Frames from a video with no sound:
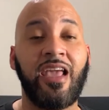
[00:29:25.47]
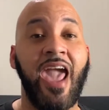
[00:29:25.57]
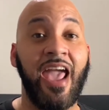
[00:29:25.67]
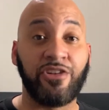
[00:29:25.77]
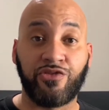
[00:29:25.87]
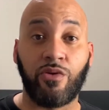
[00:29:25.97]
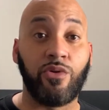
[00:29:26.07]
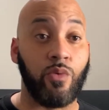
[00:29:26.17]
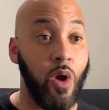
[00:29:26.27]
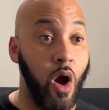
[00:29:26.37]
and
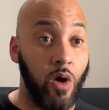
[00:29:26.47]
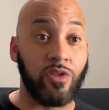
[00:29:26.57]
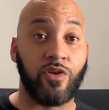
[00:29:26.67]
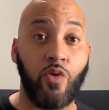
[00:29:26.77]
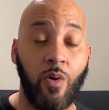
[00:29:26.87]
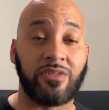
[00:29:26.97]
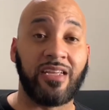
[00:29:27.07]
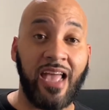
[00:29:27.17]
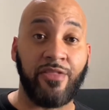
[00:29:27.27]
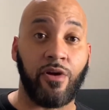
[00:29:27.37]
Schroeder were all on the court
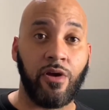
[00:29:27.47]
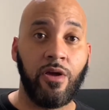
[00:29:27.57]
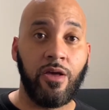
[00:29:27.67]
together.